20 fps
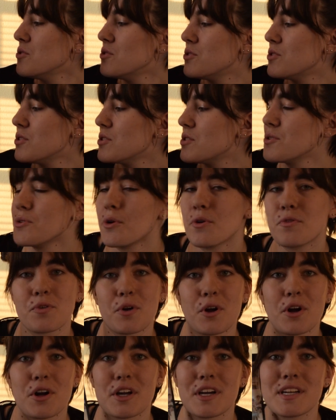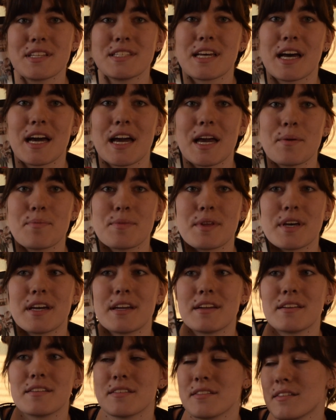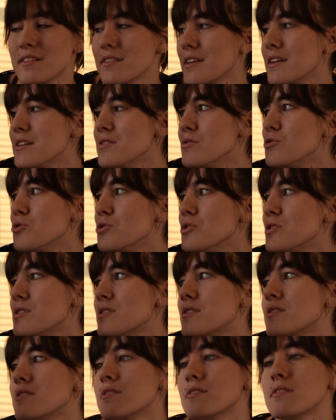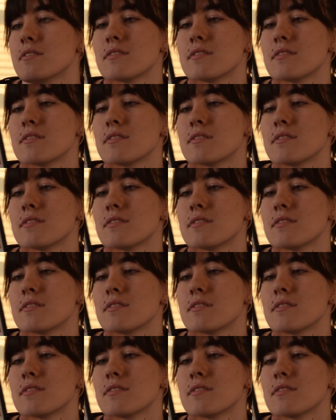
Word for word: Just an overall good time that is just